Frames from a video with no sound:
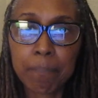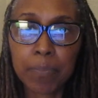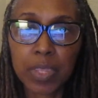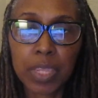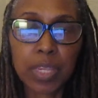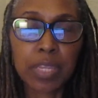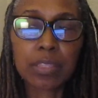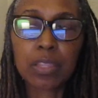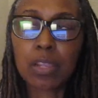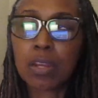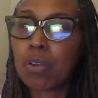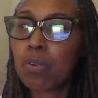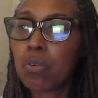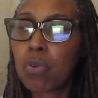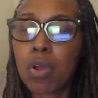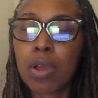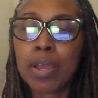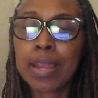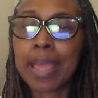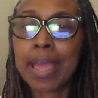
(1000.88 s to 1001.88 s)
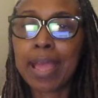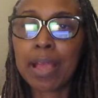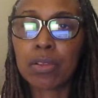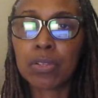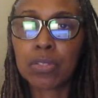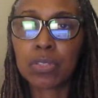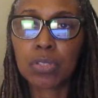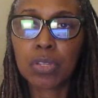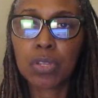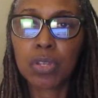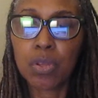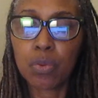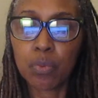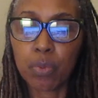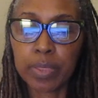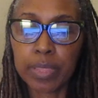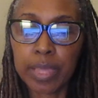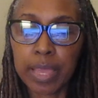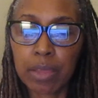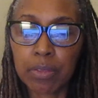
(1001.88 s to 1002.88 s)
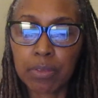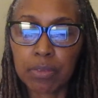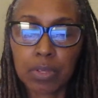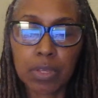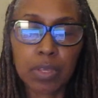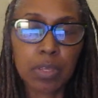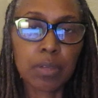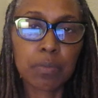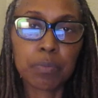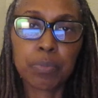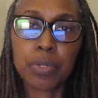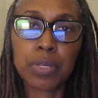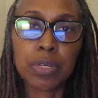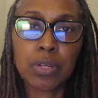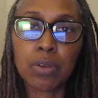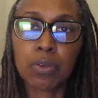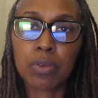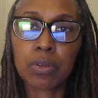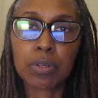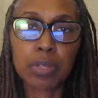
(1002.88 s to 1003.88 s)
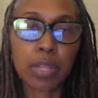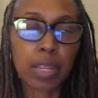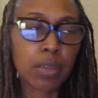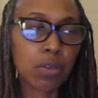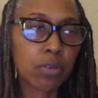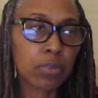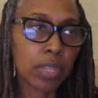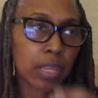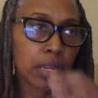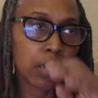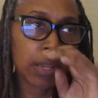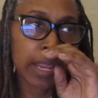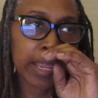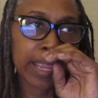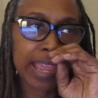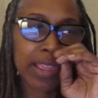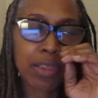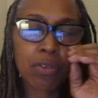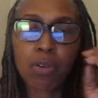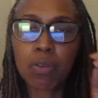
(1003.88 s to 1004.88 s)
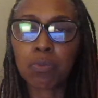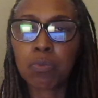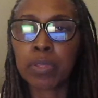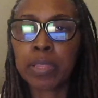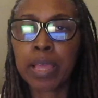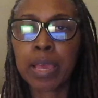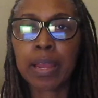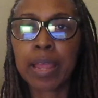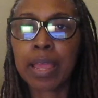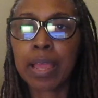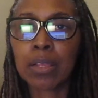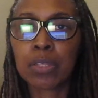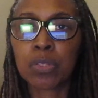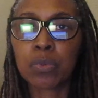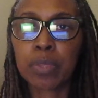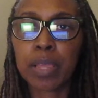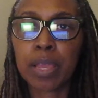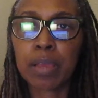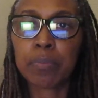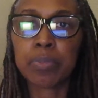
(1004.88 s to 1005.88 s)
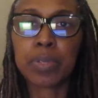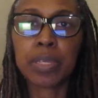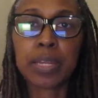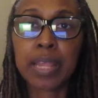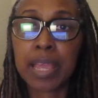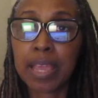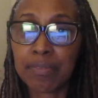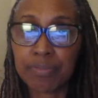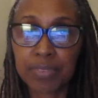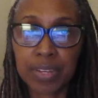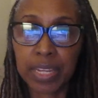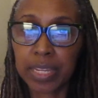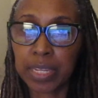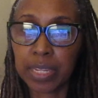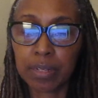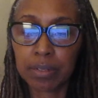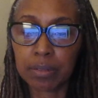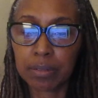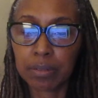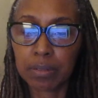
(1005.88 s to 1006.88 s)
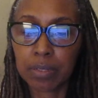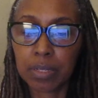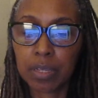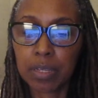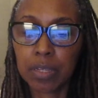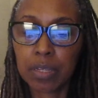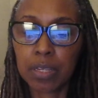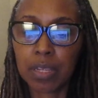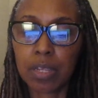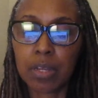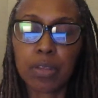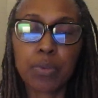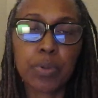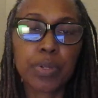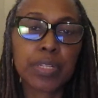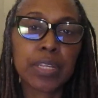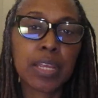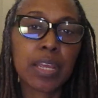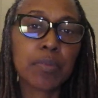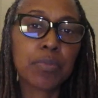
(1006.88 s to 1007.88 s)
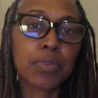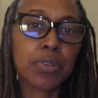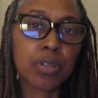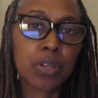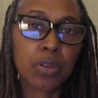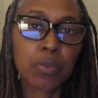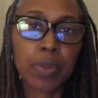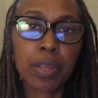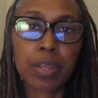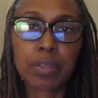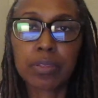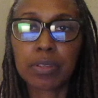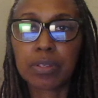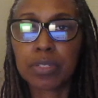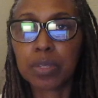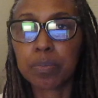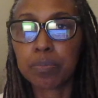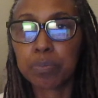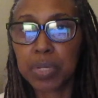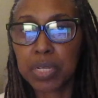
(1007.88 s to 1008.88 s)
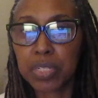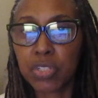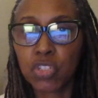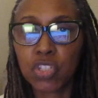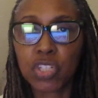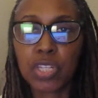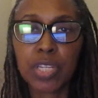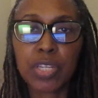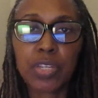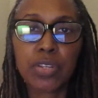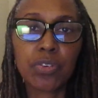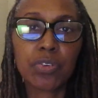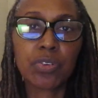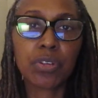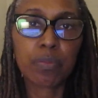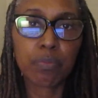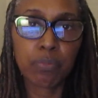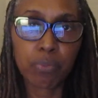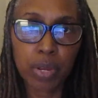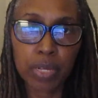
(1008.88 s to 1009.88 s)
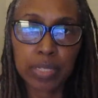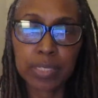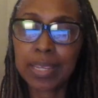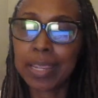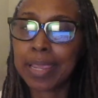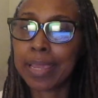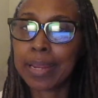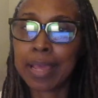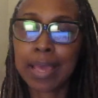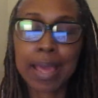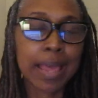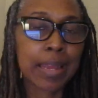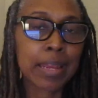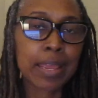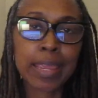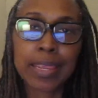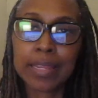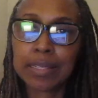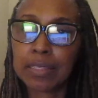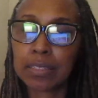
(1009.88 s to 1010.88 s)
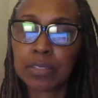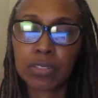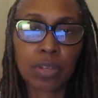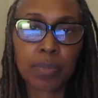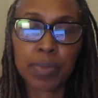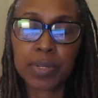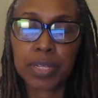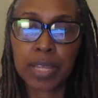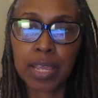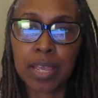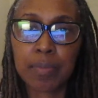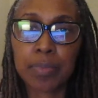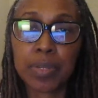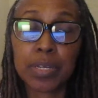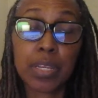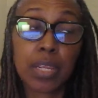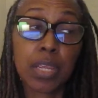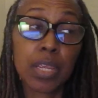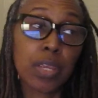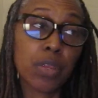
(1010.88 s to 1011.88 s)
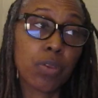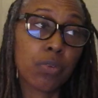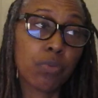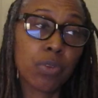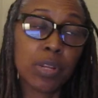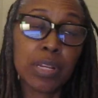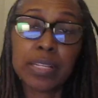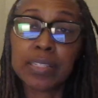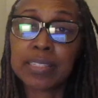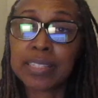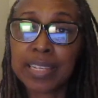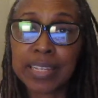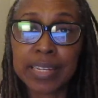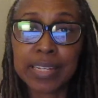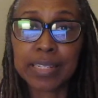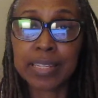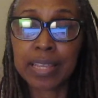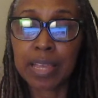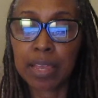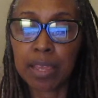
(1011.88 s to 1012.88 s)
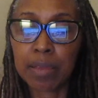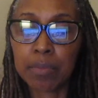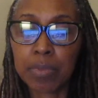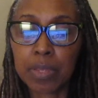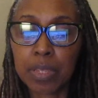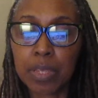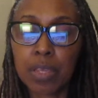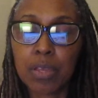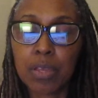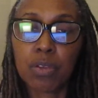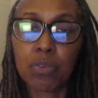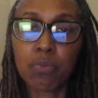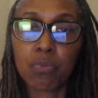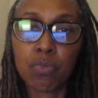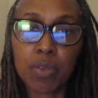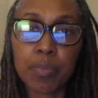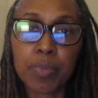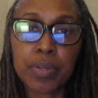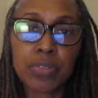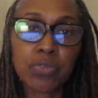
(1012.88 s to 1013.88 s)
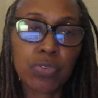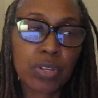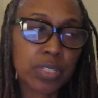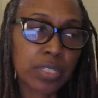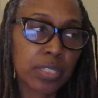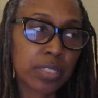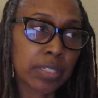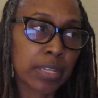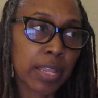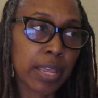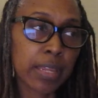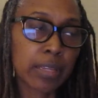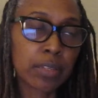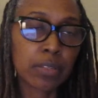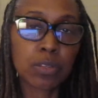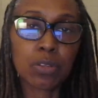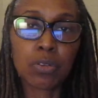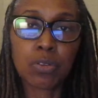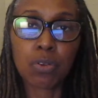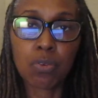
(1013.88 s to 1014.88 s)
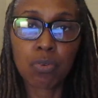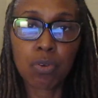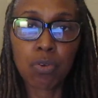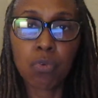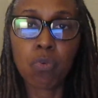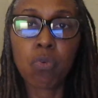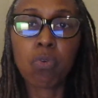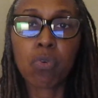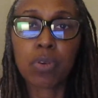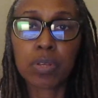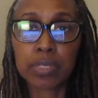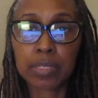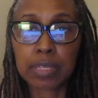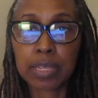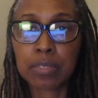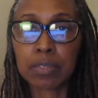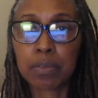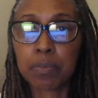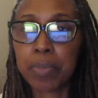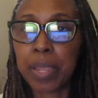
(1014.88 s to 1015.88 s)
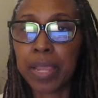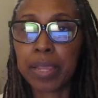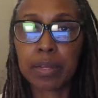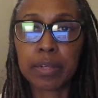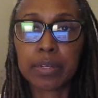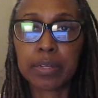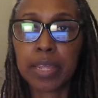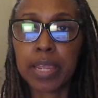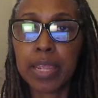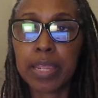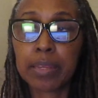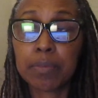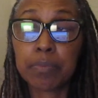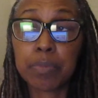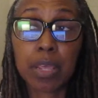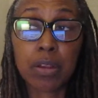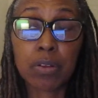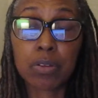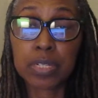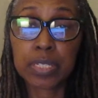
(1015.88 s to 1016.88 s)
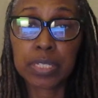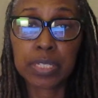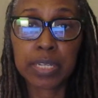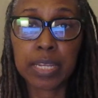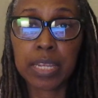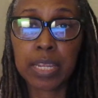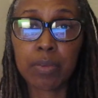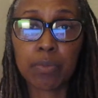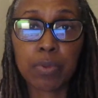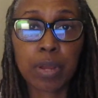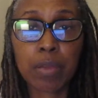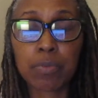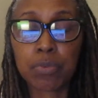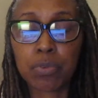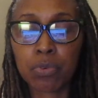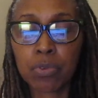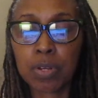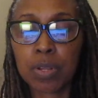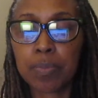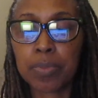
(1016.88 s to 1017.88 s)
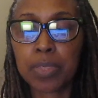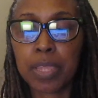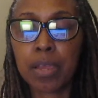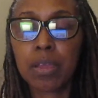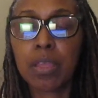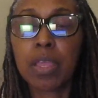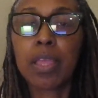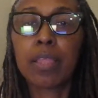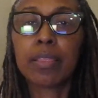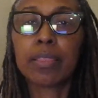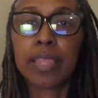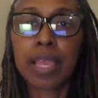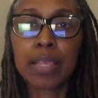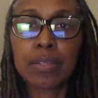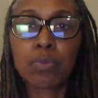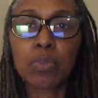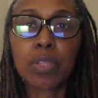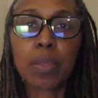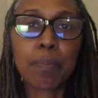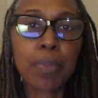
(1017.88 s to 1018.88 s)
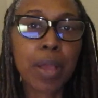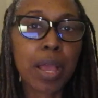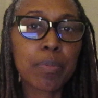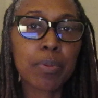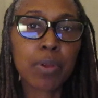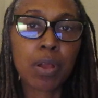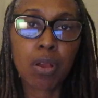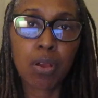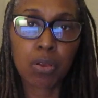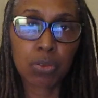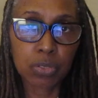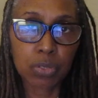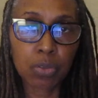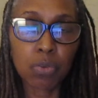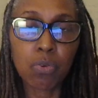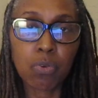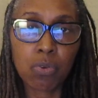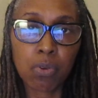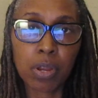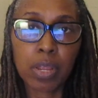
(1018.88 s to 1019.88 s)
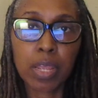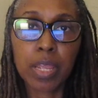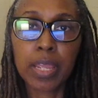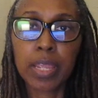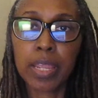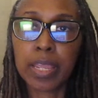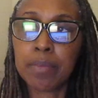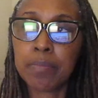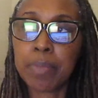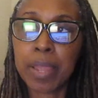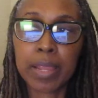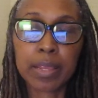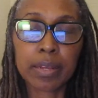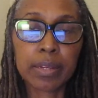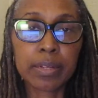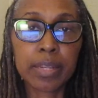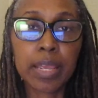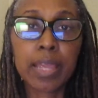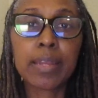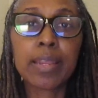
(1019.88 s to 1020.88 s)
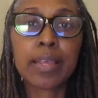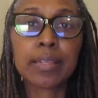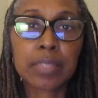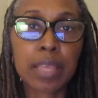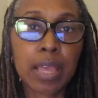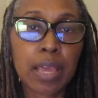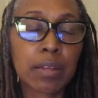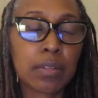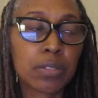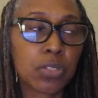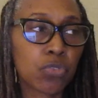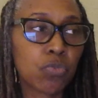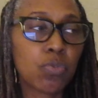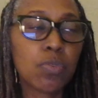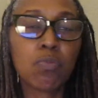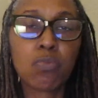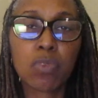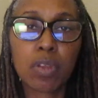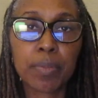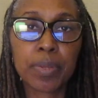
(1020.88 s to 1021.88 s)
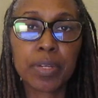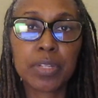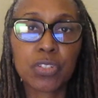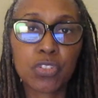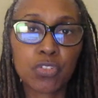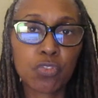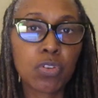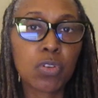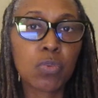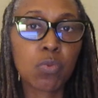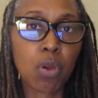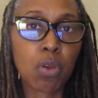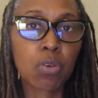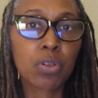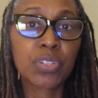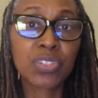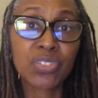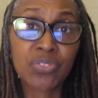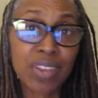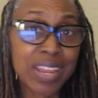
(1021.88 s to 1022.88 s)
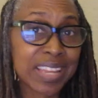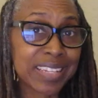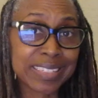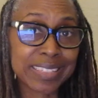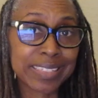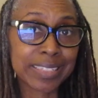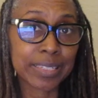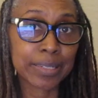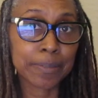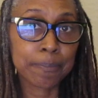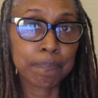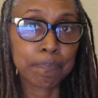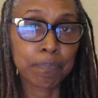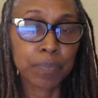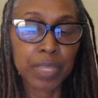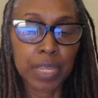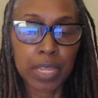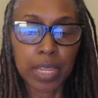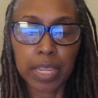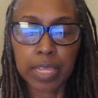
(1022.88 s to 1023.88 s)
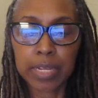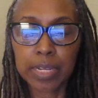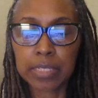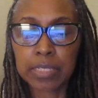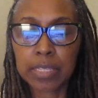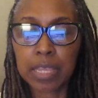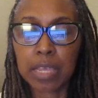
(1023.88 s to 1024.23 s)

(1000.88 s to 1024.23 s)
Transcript: They, they don't go out of house without putting on, they, go, they, they can't go out without a house without being half naked. And every time you look around, there's a butt cheek here and a breast hanging out. I hate the summertime, and really, it's any time women dresses like you know whores that's back in the day they don't understand when i was growing up that that's what the bible calls a whore and back in the day that's how the street women and street walkers dressed and that's